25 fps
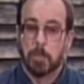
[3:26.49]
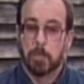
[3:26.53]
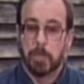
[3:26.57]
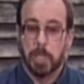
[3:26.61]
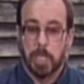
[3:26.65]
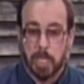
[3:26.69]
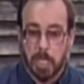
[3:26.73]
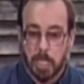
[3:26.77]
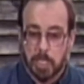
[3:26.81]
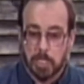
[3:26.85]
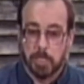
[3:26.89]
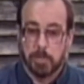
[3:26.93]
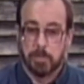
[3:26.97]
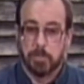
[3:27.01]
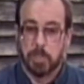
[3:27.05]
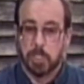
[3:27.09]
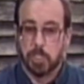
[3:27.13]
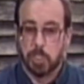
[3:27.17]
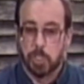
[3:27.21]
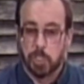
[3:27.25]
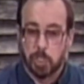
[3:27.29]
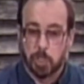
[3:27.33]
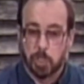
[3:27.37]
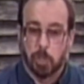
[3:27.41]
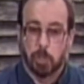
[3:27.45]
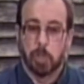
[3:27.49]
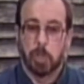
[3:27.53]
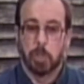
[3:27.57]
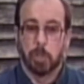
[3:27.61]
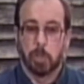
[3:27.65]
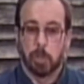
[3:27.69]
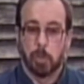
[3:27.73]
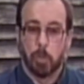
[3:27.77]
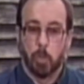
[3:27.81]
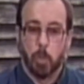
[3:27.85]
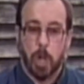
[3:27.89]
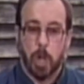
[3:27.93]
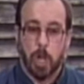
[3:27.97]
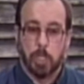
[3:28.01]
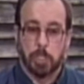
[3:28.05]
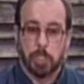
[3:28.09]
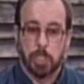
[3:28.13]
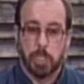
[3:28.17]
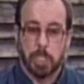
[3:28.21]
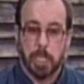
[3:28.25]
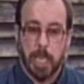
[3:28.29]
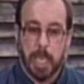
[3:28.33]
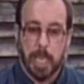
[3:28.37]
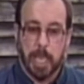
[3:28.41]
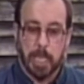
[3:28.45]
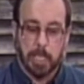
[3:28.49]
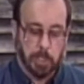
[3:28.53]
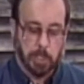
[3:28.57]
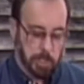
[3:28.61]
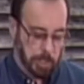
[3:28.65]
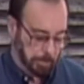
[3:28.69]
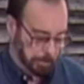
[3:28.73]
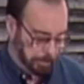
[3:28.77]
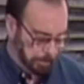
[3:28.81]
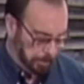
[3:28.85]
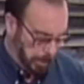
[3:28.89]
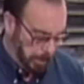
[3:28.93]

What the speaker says: because of this circular washing action.